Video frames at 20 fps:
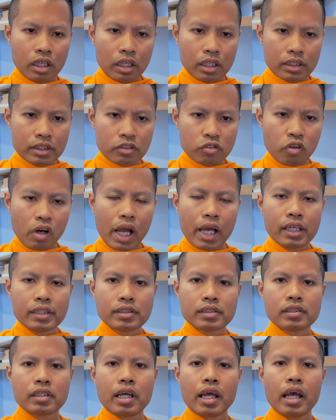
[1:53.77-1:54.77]

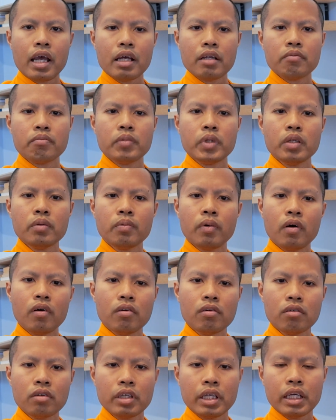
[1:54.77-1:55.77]
strikes and
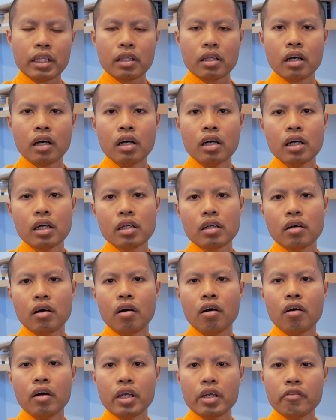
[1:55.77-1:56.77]
people get hurt
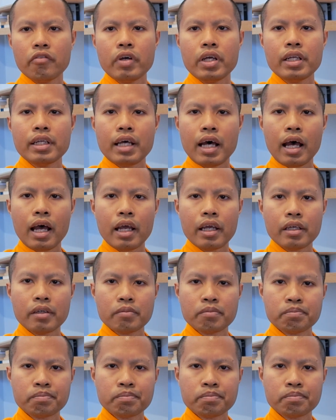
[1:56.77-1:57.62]
or even die.